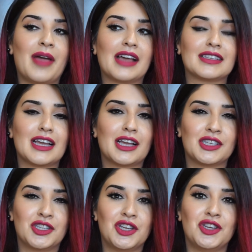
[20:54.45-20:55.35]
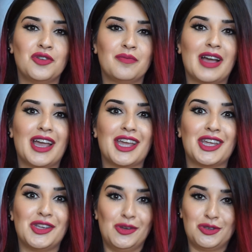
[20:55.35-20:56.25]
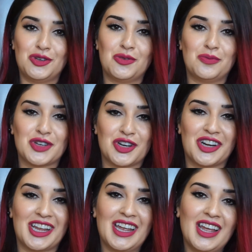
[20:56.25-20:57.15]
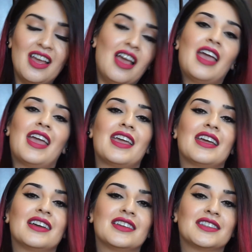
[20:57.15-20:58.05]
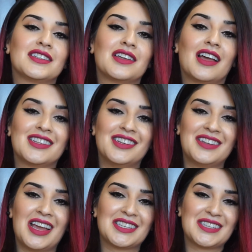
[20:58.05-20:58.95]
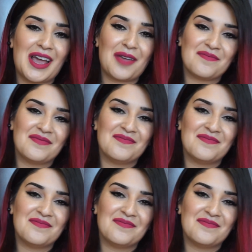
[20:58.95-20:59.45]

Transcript: as I continue my YouTube journey. And until next time,